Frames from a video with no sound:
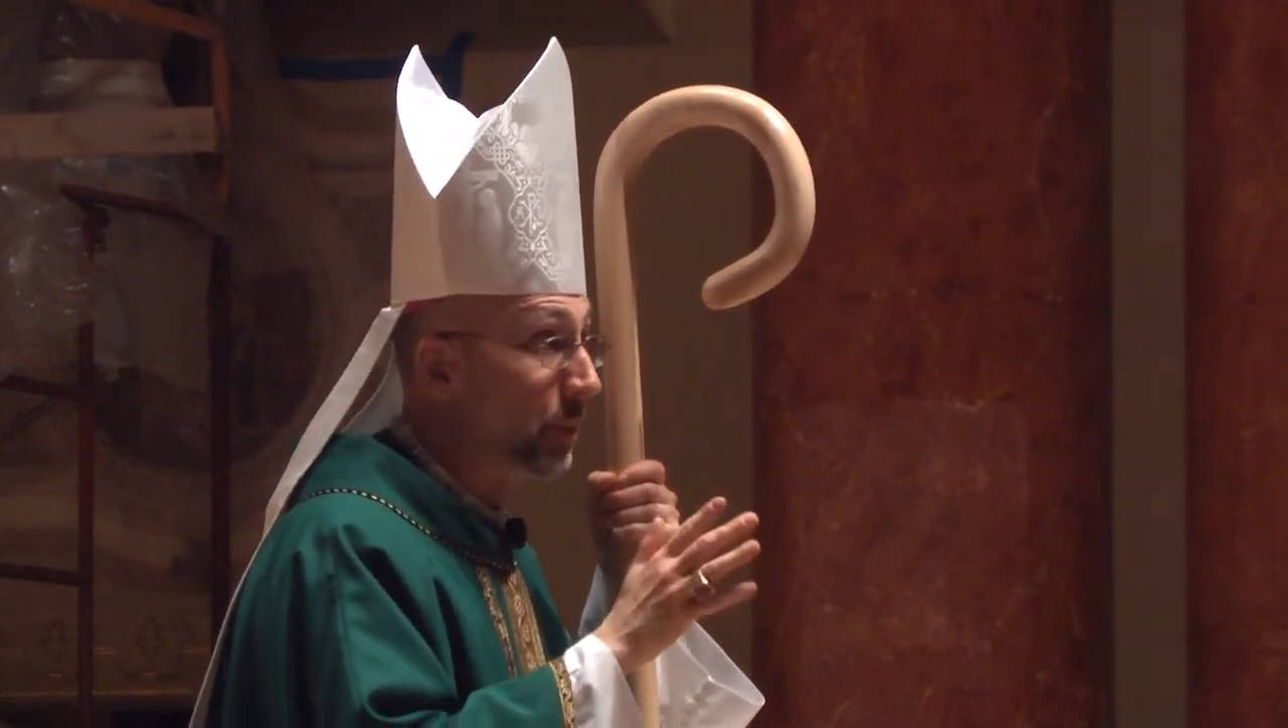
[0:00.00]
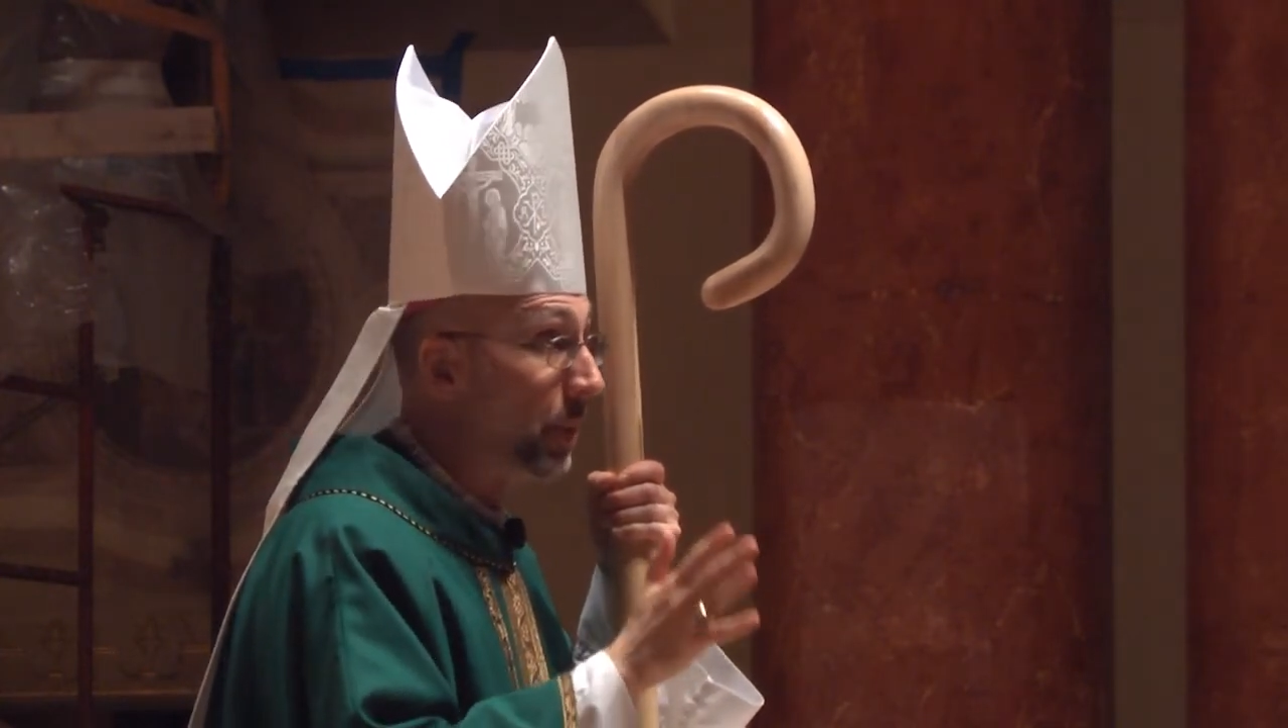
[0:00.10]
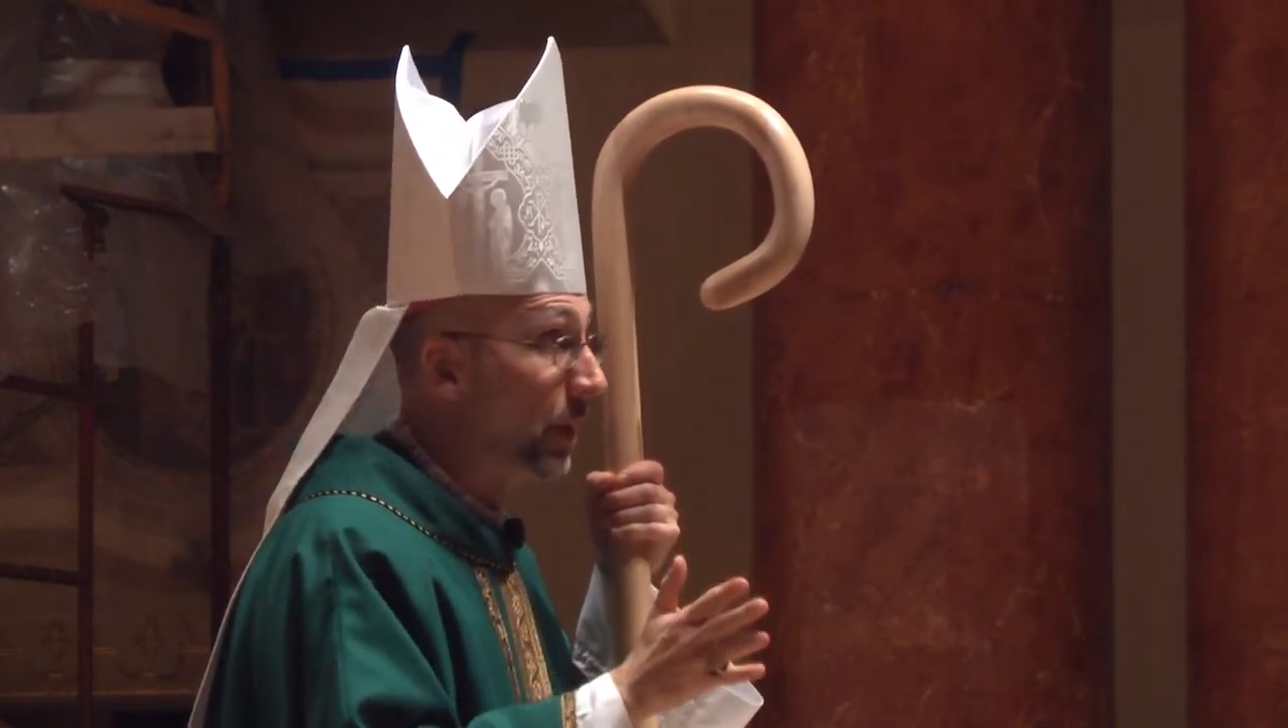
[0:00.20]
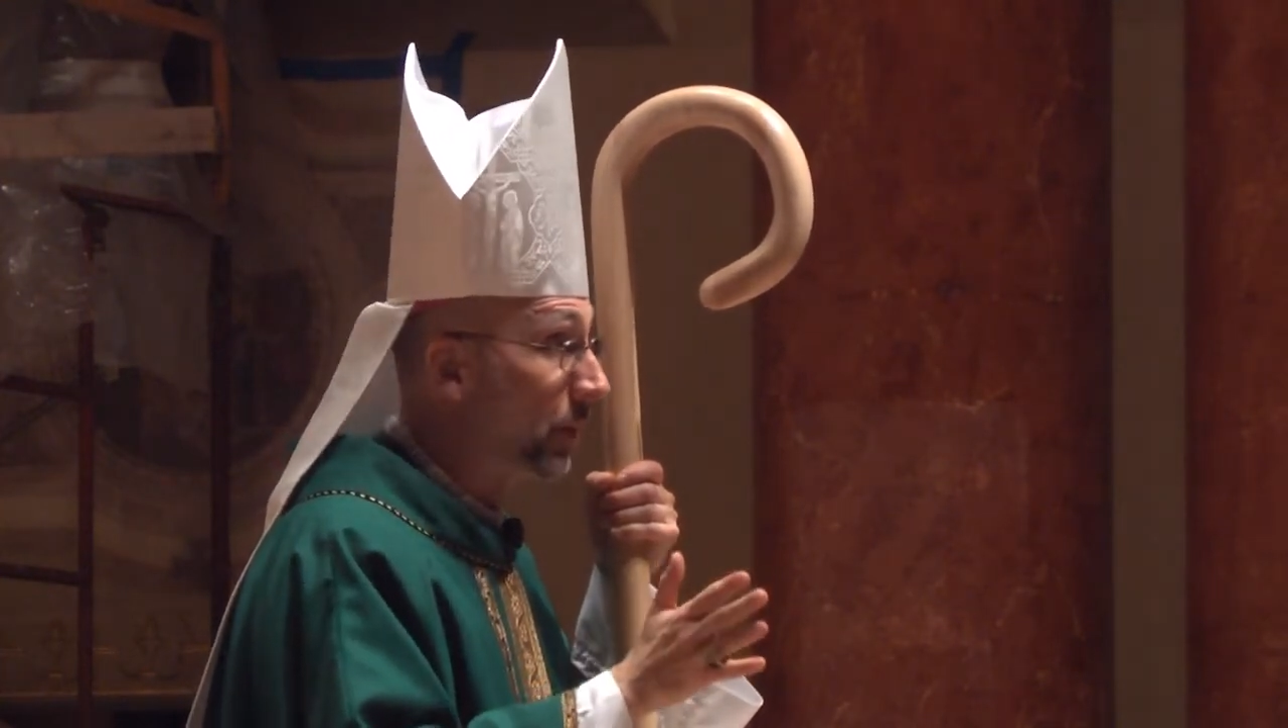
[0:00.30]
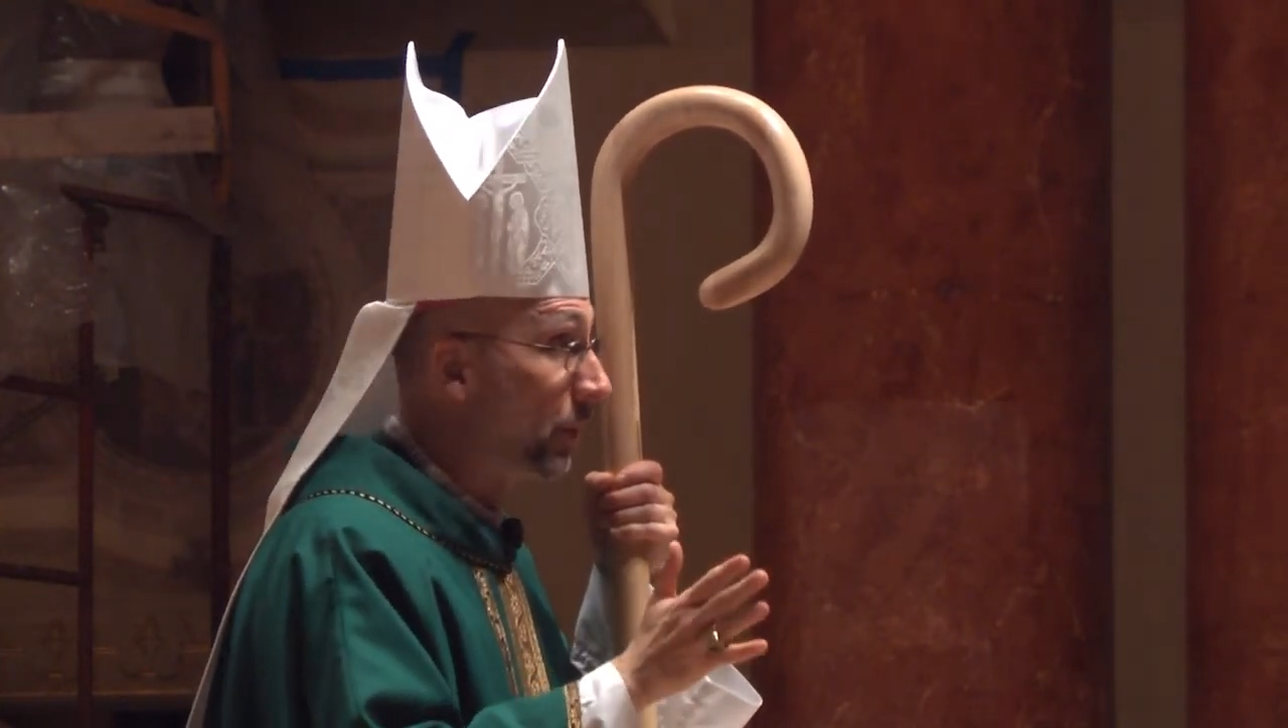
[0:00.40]
or
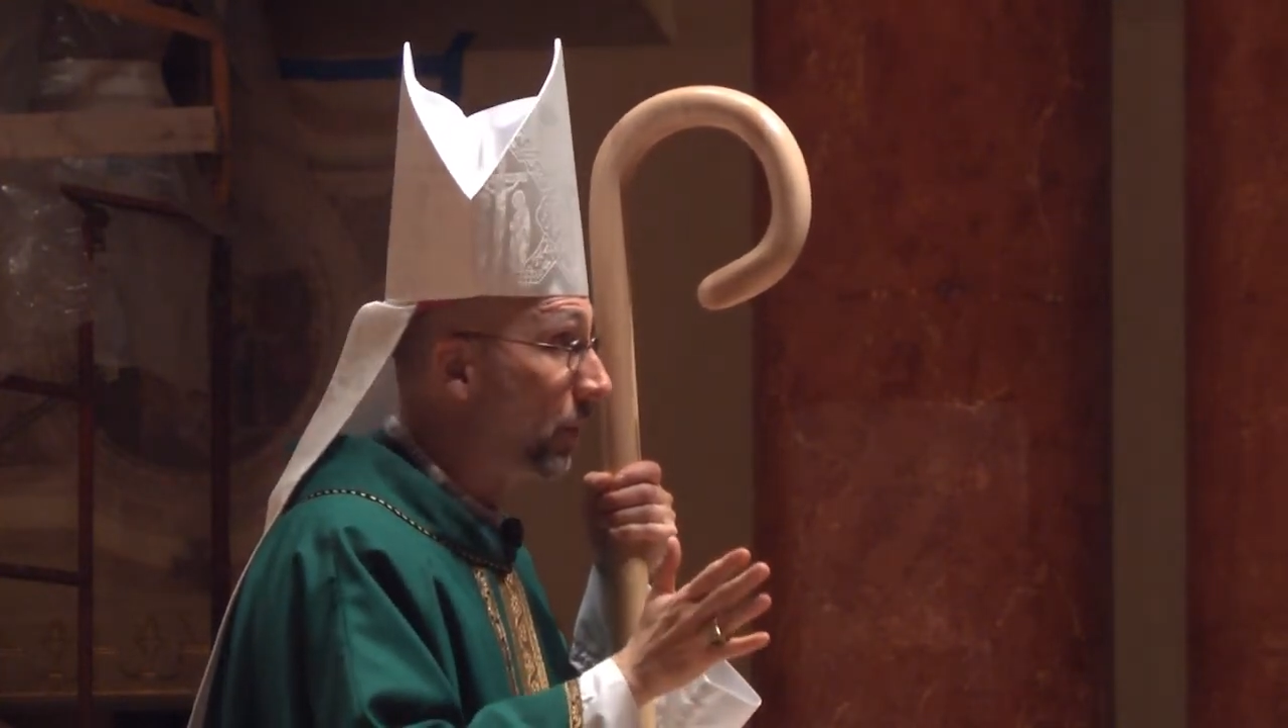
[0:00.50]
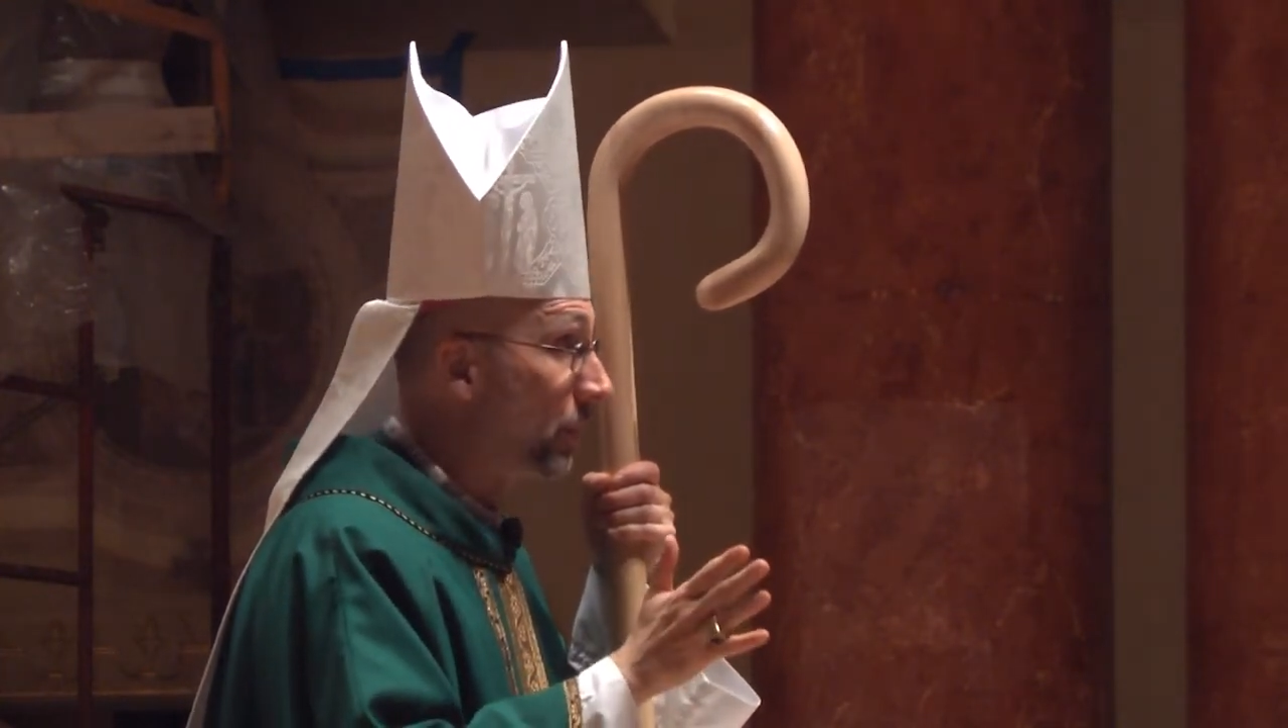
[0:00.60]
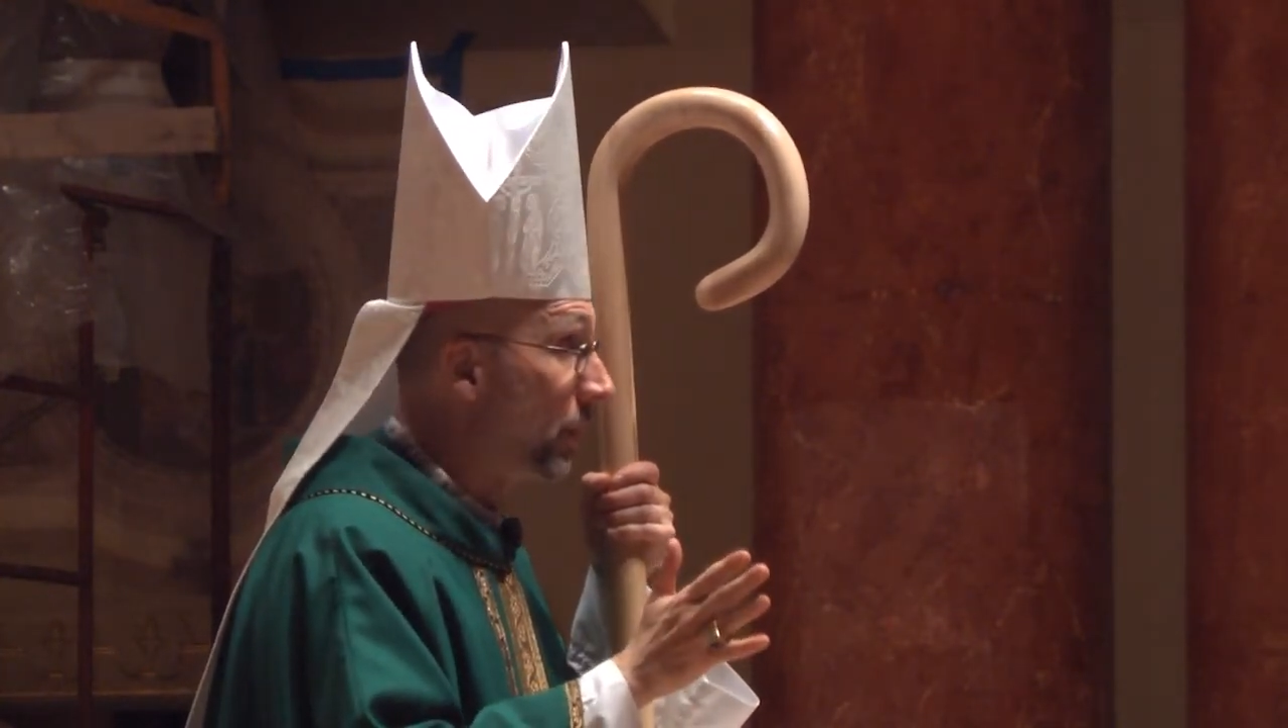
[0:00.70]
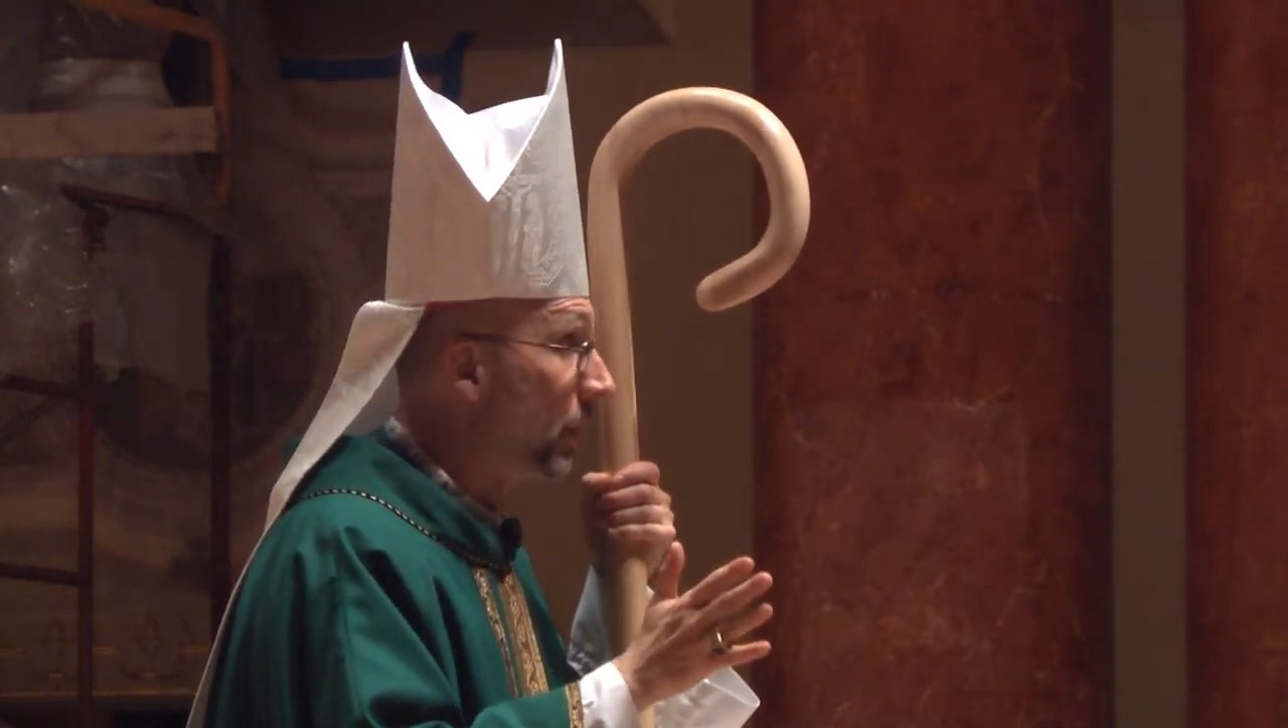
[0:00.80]
by the